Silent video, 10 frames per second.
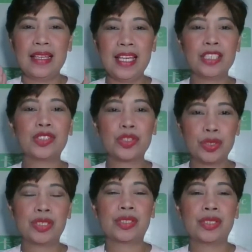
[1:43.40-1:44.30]
Each
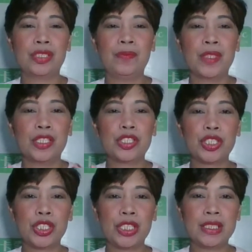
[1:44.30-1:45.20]
tutor
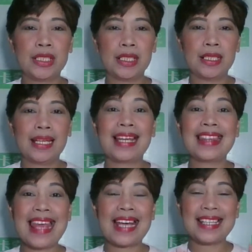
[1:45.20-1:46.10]
should
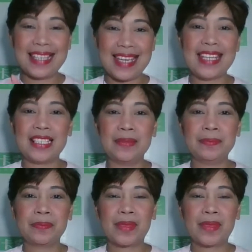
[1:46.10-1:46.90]
clock in